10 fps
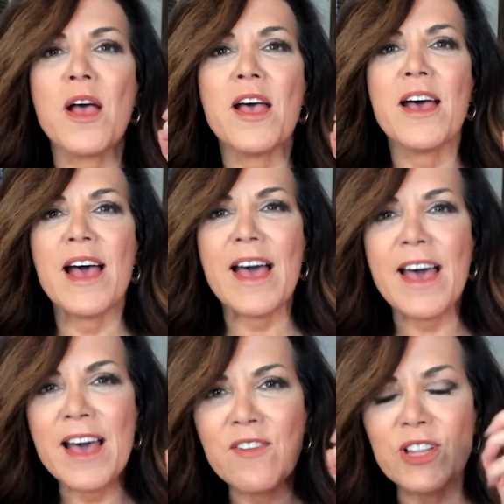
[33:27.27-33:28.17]

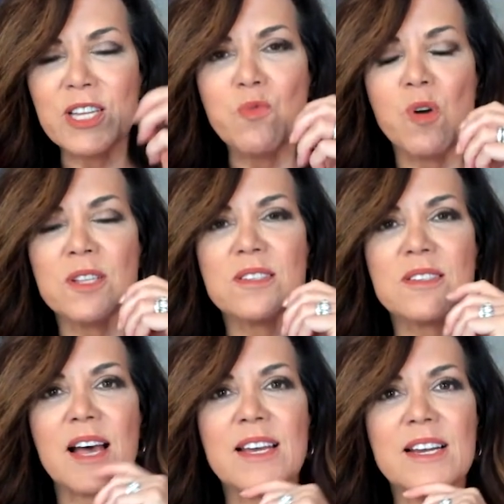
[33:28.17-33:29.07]
heavily
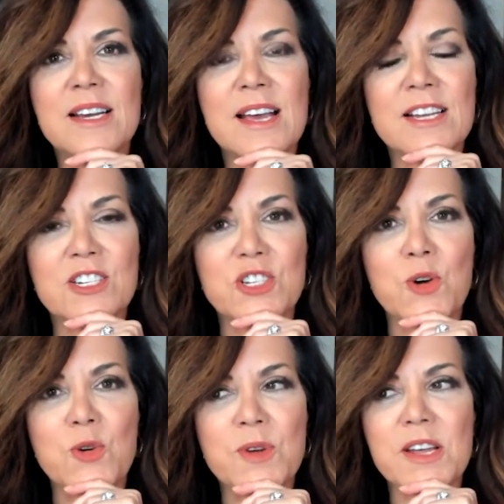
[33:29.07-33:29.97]
one-sided and
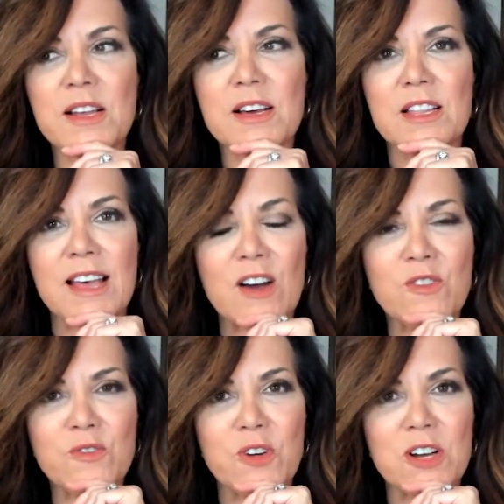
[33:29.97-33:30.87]
don't allow
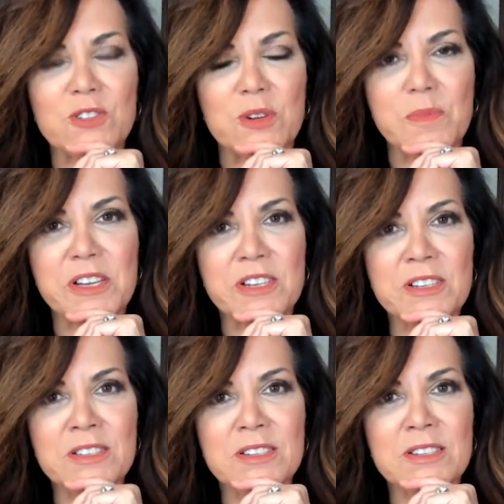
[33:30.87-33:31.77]
for other
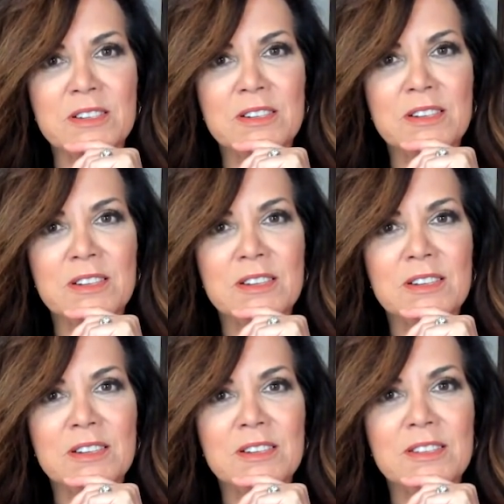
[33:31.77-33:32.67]
opinions.
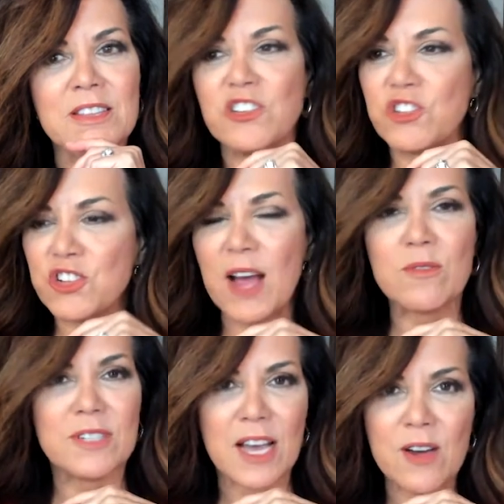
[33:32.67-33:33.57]
They
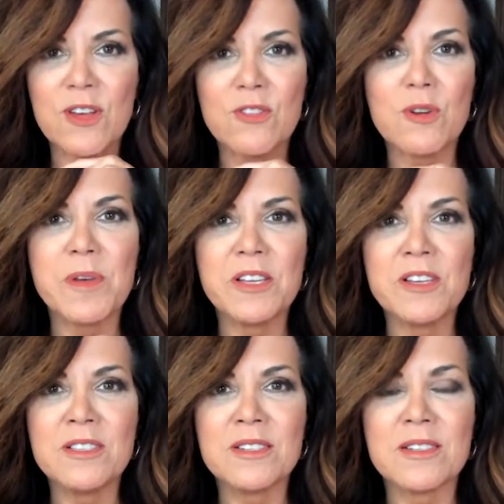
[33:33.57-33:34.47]
shout down other
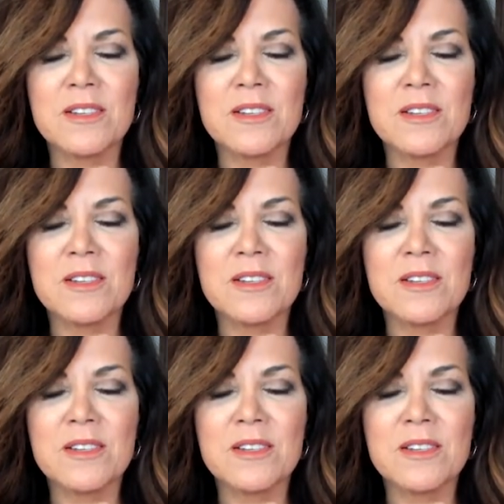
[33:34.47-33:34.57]
opinions.